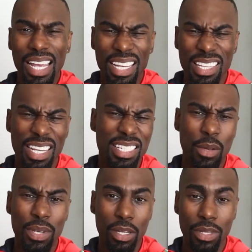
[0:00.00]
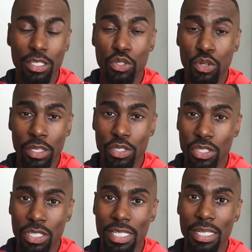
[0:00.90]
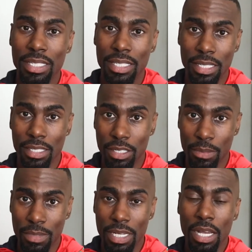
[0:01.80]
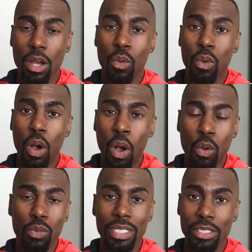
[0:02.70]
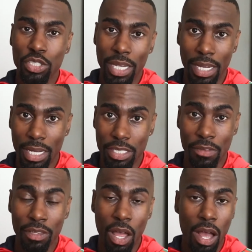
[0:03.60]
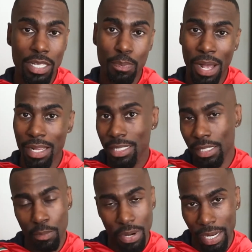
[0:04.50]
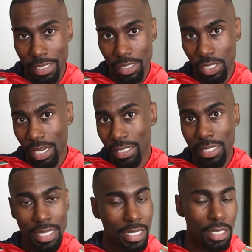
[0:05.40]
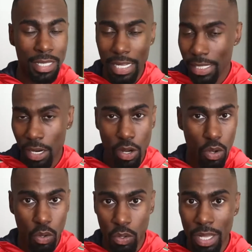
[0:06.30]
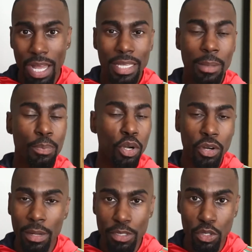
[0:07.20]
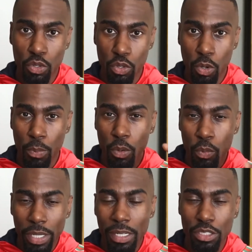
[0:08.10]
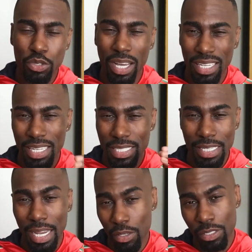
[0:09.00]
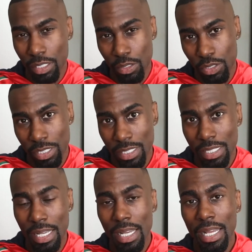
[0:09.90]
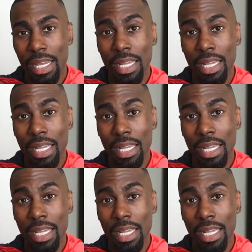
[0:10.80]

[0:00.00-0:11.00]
The second thing is that we know that structures and systems will only change if laws, policies, and practice change. That's our goal. The programs are cool, but we are trying to get scaled solutions.